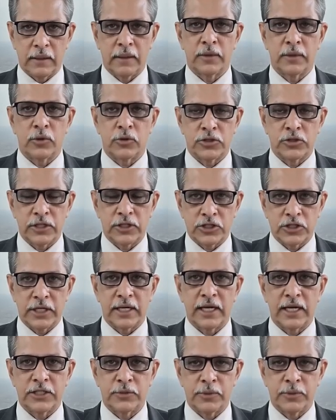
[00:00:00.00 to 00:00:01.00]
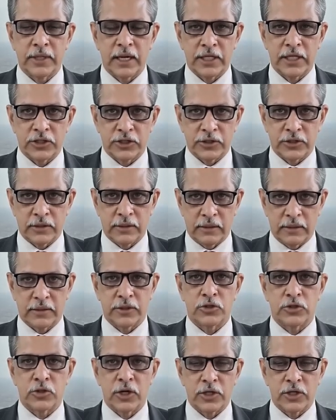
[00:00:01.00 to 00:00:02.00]
Usage and explanation.
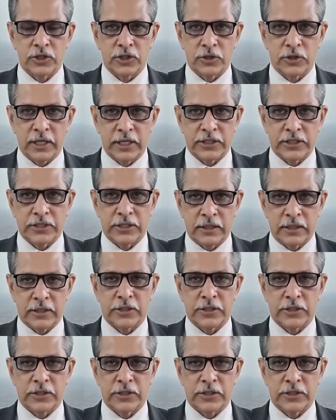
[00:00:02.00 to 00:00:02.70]
The structure is